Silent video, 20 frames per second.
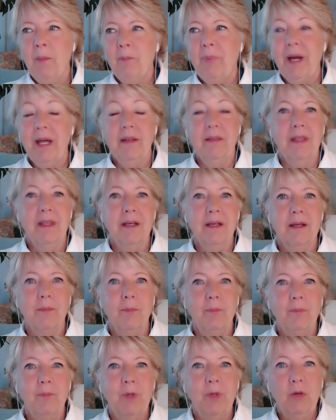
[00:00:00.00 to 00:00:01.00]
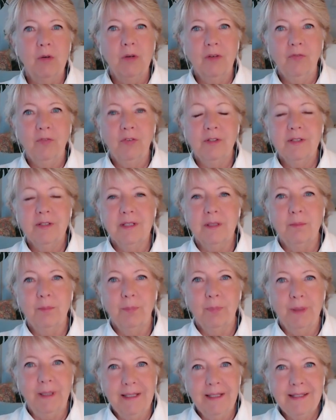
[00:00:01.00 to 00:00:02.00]
but the beautiful
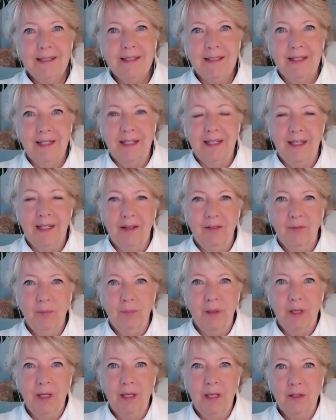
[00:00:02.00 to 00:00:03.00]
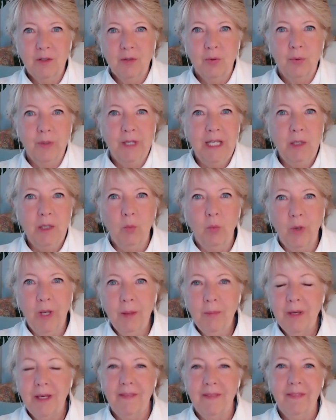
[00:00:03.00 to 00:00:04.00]
simplicity between
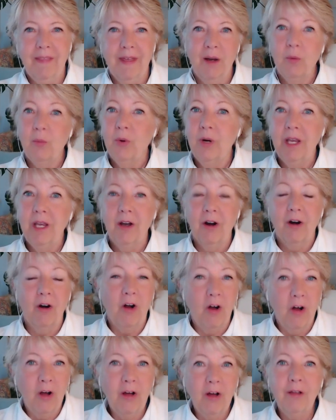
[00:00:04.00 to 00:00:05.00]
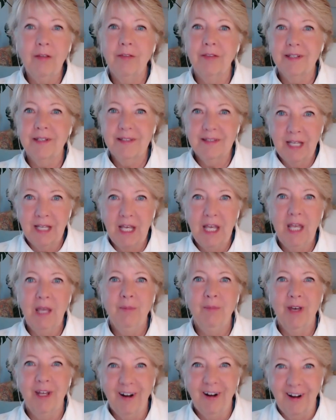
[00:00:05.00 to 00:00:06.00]
women that we are all the
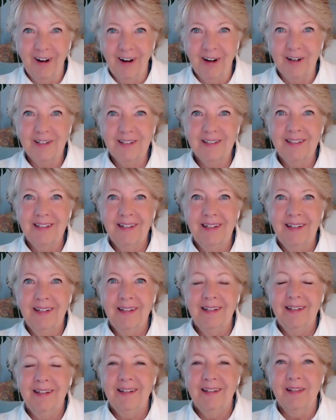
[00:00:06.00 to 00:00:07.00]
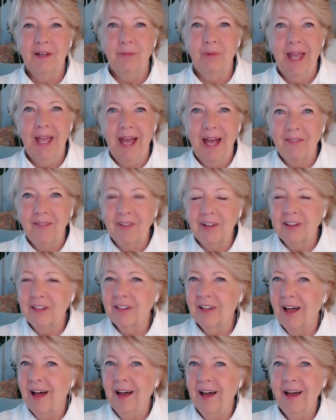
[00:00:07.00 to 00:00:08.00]
same at heart, that we have a
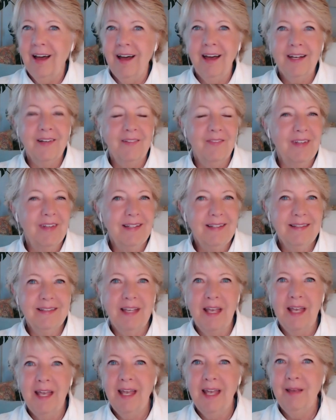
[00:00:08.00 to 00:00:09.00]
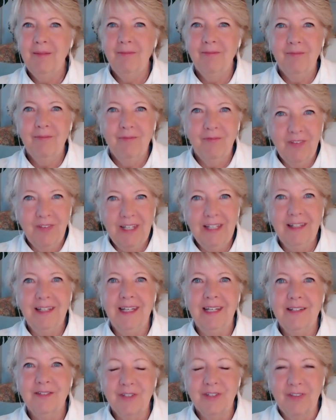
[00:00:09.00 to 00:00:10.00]
lot of the same
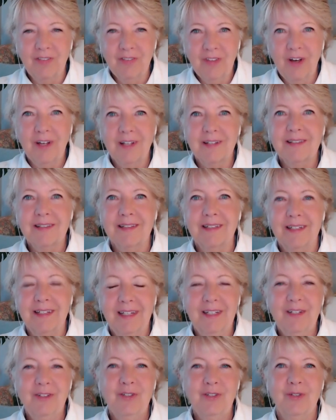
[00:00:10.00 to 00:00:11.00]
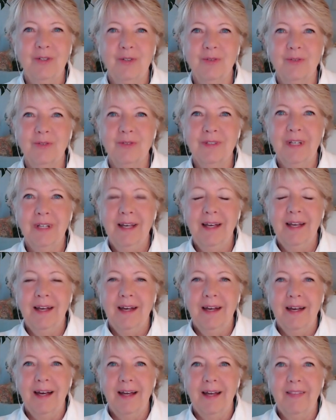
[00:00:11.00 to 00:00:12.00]
feelings and thoughts and issues,
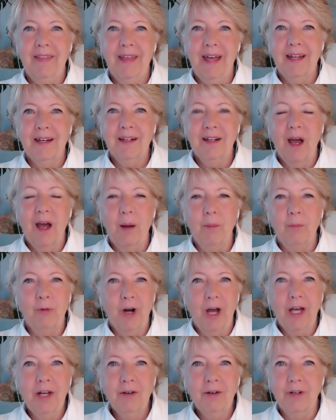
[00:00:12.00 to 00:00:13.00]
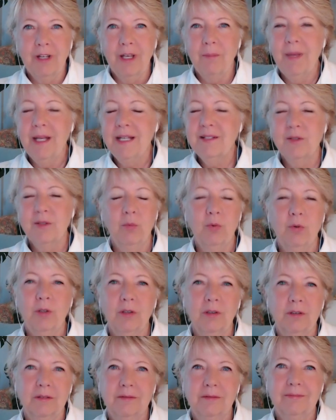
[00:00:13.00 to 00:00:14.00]
and that camaraderie, it makes the
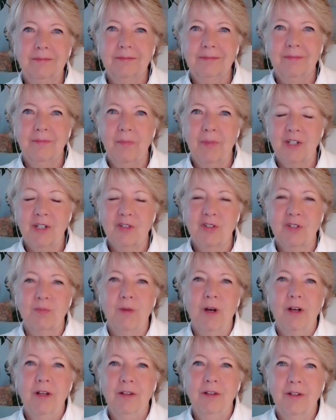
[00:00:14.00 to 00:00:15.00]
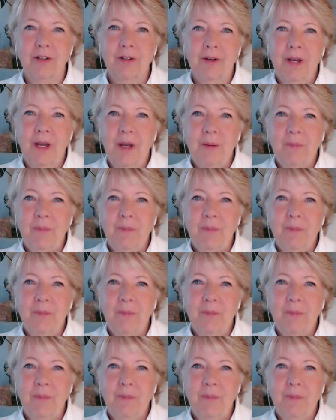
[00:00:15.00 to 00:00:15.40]
world much smaller.